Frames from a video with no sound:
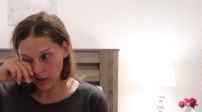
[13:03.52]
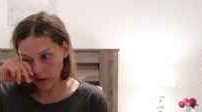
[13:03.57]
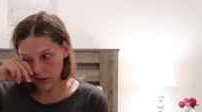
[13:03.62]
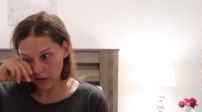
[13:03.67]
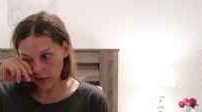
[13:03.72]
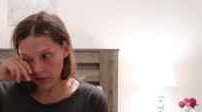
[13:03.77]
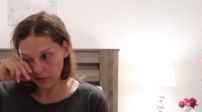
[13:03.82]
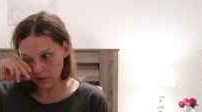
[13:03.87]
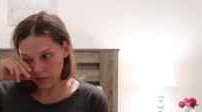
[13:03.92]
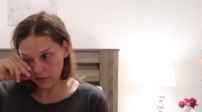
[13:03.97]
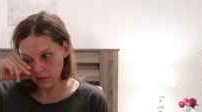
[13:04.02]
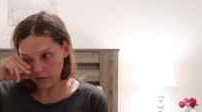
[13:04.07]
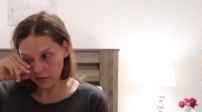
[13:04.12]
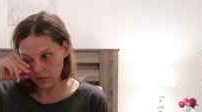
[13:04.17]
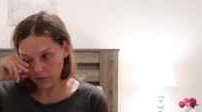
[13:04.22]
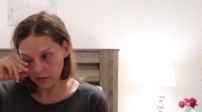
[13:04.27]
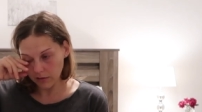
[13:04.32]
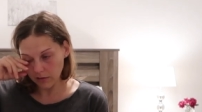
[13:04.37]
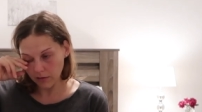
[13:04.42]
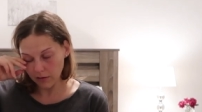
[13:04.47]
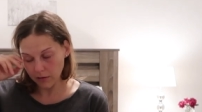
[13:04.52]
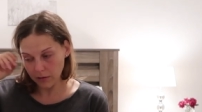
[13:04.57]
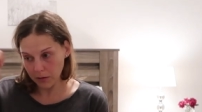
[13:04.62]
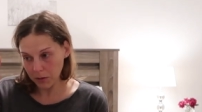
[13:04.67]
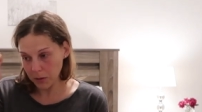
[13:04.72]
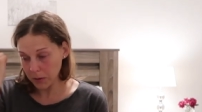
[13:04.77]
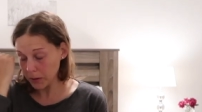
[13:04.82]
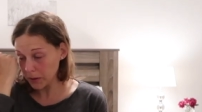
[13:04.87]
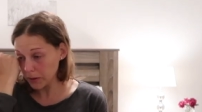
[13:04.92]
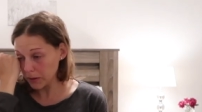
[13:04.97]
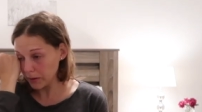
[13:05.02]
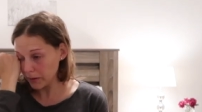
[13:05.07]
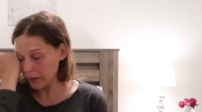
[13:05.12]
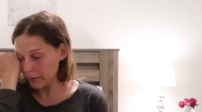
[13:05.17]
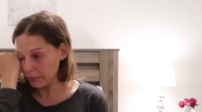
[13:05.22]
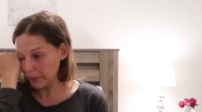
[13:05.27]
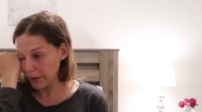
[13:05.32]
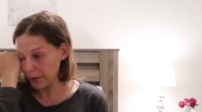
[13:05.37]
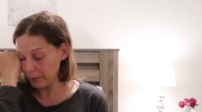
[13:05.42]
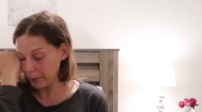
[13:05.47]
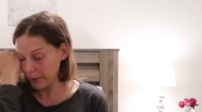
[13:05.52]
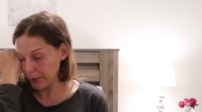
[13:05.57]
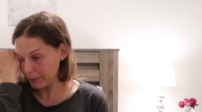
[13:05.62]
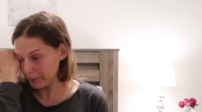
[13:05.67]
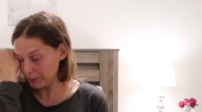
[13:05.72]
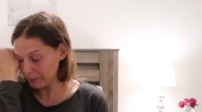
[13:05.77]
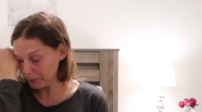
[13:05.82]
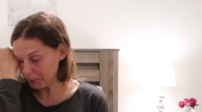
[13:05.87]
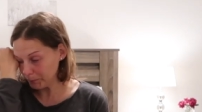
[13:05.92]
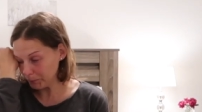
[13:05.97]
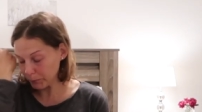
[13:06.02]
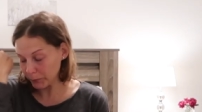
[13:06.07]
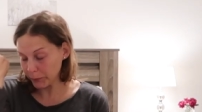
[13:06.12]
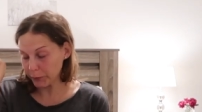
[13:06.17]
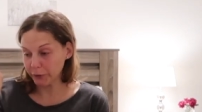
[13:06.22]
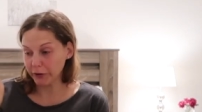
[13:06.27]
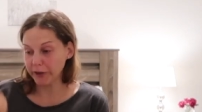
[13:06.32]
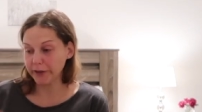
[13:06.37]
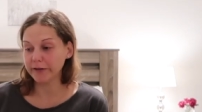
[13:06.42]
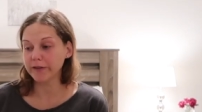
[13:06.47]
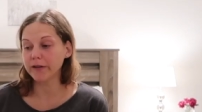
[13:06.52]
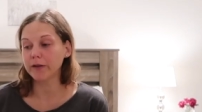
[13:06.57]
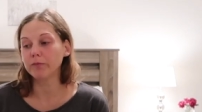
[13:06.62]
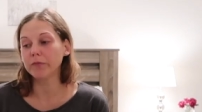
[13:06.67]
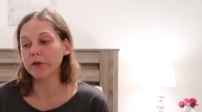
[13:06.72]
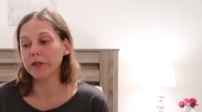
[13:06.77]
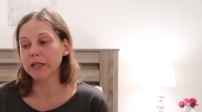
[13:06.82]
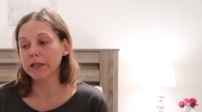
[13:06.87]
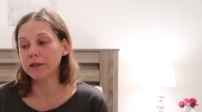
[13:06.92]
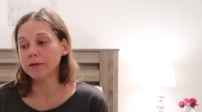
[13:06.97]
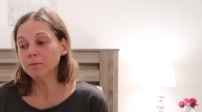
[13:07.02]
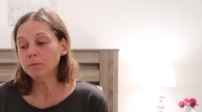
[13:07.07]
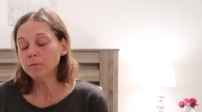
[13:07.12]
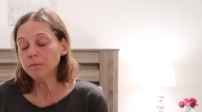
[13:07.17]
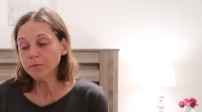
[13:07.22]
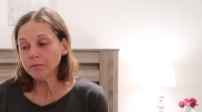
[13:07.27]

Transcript: And then they made me drink something